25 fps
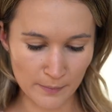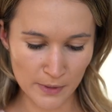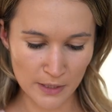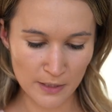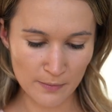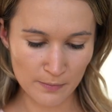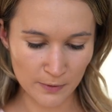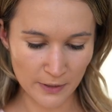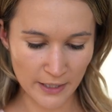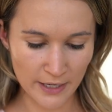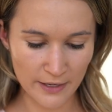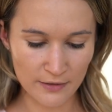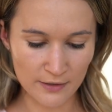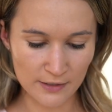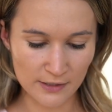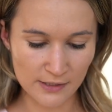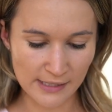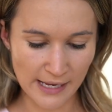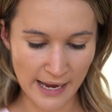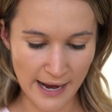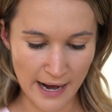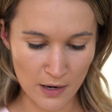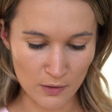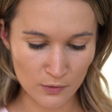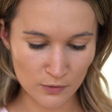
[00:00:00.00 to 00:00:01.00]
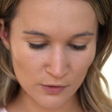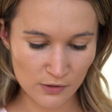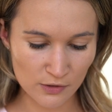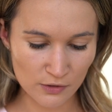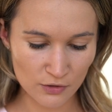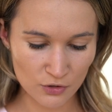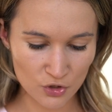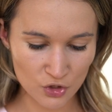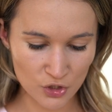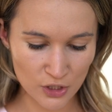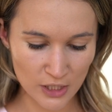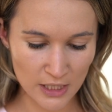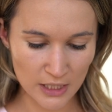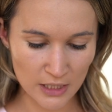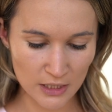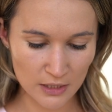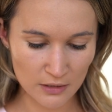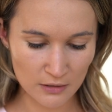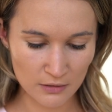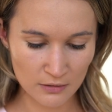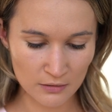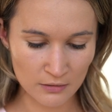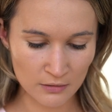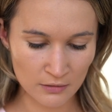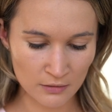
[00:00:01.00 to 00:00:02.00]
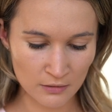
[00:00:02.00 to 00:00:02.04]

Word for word: I'm gonna apply this ounce shade